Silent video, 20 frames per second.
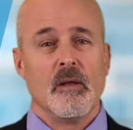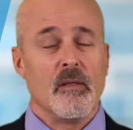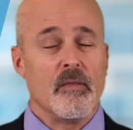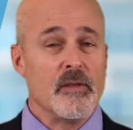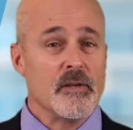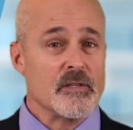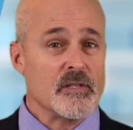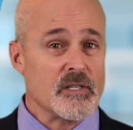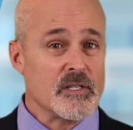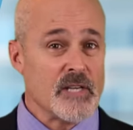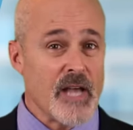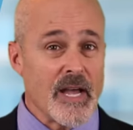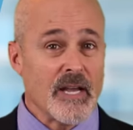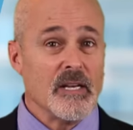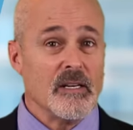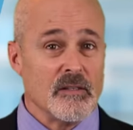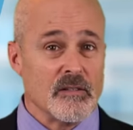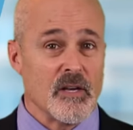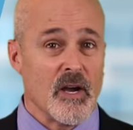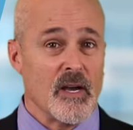The
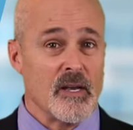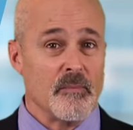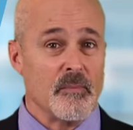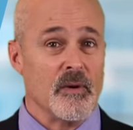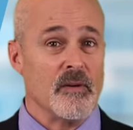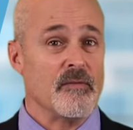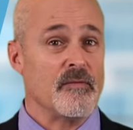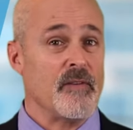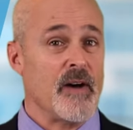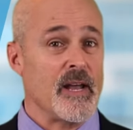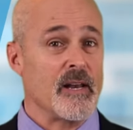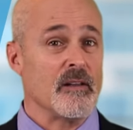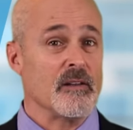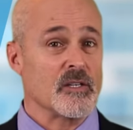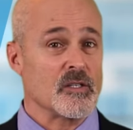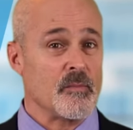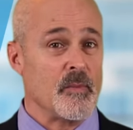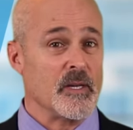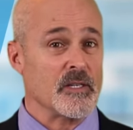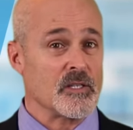second type of final
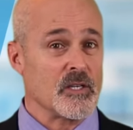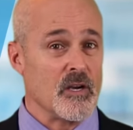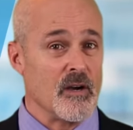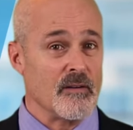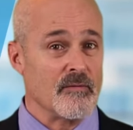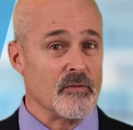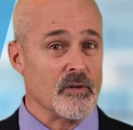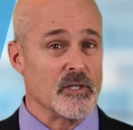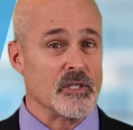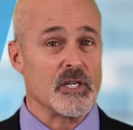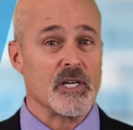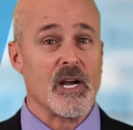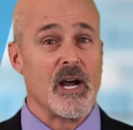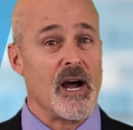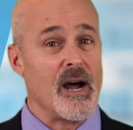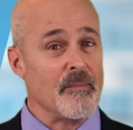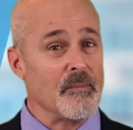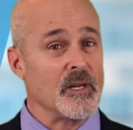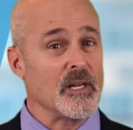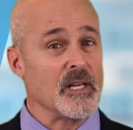expense coverage
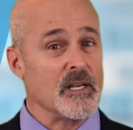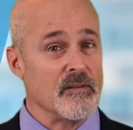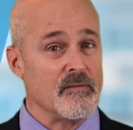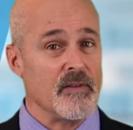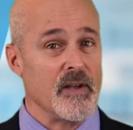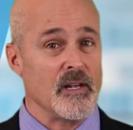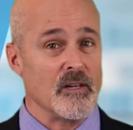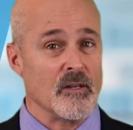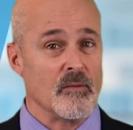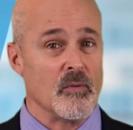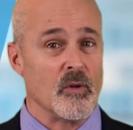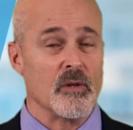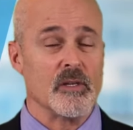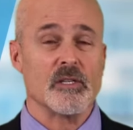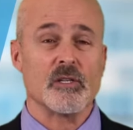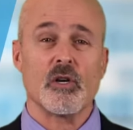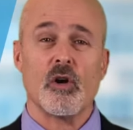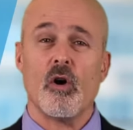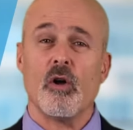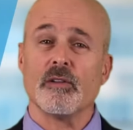commonly available
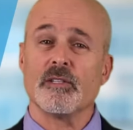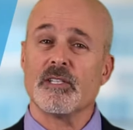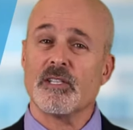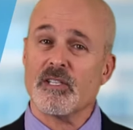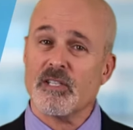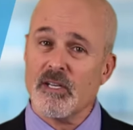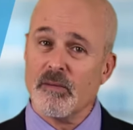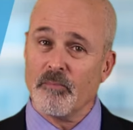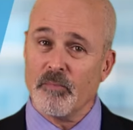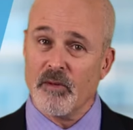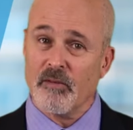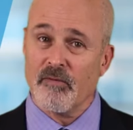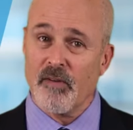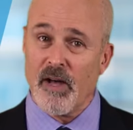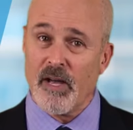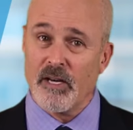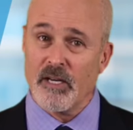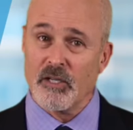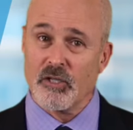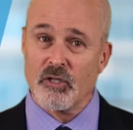is called
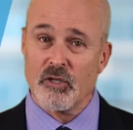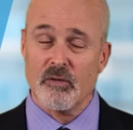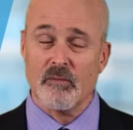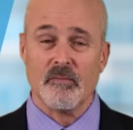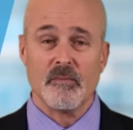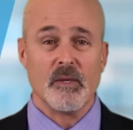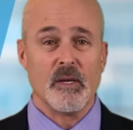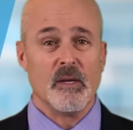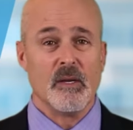simplified issue.